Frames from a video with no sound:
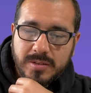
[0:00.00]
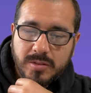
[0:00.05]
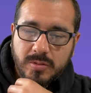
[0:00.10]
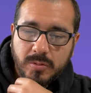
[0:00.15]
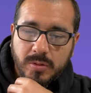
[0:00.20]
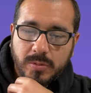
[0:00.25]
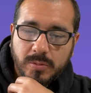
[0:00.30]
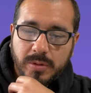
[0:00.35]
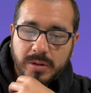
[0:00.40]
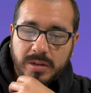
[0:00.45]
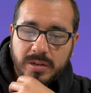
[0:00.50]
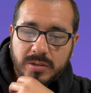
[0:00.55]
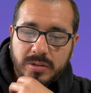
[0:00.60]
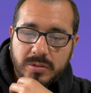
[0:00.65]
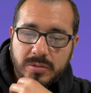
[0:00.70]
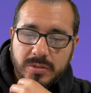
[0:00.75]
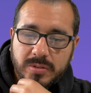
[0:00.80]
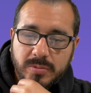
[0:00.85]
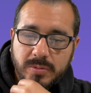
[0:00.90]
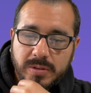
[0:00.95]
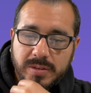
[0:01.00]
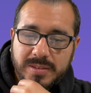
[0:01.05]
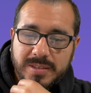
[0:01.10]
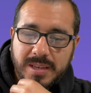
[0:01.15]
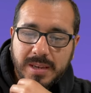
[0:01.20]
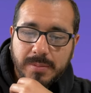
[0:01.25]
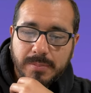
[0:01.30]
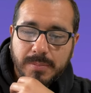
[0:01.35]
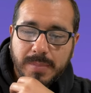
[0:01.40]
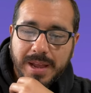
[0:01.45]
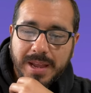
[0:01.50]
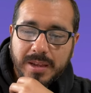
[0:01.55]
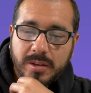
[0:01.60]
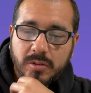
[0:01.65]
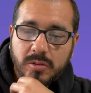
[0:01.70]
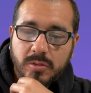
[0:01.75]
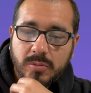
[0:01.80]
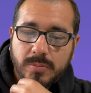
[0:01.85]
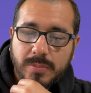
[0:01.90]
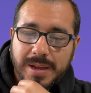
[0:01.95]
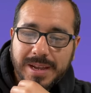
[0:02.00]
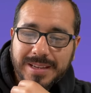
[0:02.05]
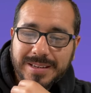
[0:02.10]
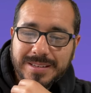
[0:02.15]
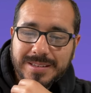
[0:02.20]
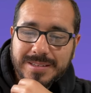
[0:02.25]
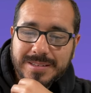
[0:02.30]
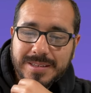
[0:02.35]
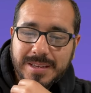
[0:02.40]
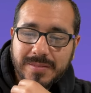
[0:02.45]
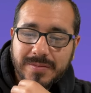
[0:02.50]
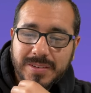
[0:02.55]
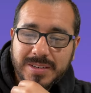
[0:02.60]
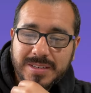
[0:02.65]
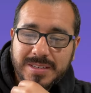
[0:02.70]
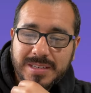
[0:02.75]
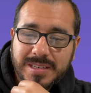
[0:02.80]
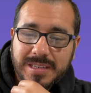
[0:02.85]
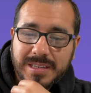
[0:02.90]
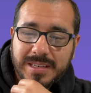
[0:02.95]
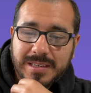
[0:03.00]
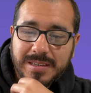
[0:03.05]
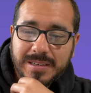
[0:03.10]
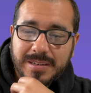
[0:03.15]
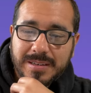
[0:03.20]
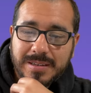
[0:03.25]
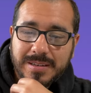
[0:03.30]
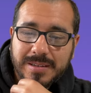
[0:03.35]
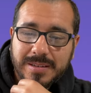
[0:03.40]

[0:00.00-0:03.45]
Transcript: so what we're going to do is we're going to say Michael minus 17,